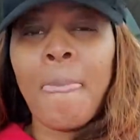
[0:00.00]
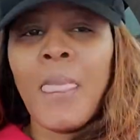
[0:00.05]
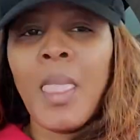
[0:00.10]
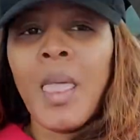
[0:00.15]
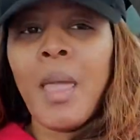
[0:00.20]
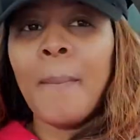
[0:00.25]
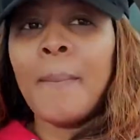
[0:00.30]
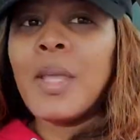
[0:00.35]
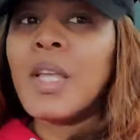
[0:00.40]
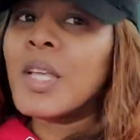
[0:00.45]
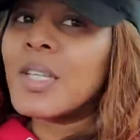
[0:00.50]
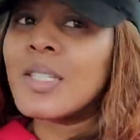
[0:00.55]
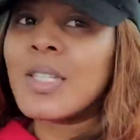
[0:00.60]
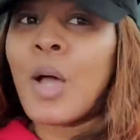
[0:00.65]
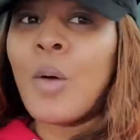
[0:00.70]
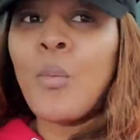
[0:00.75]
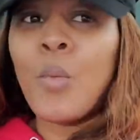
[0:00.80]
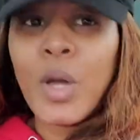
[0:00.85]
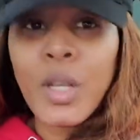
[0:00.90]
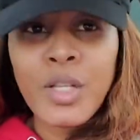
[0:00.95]
because
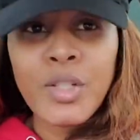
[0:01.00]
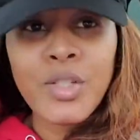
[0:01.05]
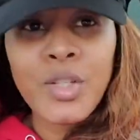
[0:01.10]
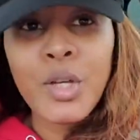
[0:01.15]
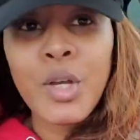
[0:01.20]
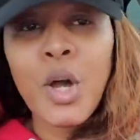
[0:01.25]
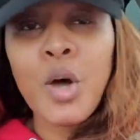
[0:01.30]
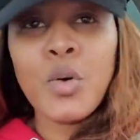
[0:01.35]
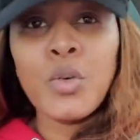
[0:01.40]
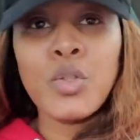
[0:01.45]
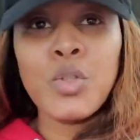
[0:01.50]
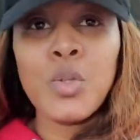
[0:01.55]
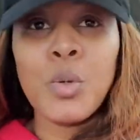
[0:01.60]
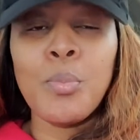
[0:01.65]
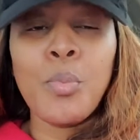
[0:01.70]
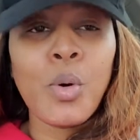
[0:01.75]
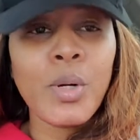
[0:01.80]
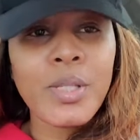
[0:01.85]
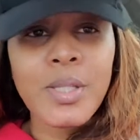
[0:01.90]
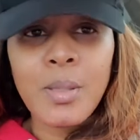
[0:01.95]
I wanted to go to
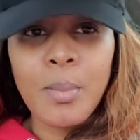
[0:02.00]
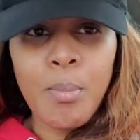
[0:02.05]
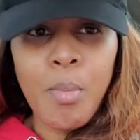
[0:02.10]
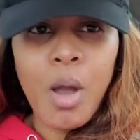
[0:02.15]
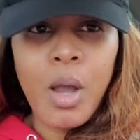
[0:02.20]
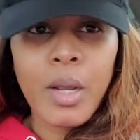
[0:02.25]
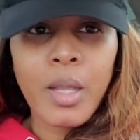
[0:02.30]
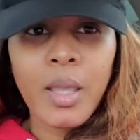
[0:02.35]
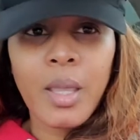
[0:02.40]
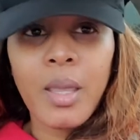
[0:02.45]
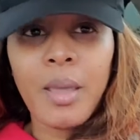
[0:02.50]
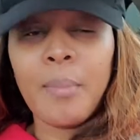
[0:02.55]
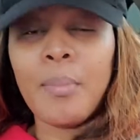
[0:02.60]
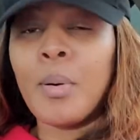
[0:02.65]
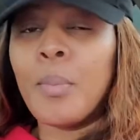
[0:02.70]
Boston Market,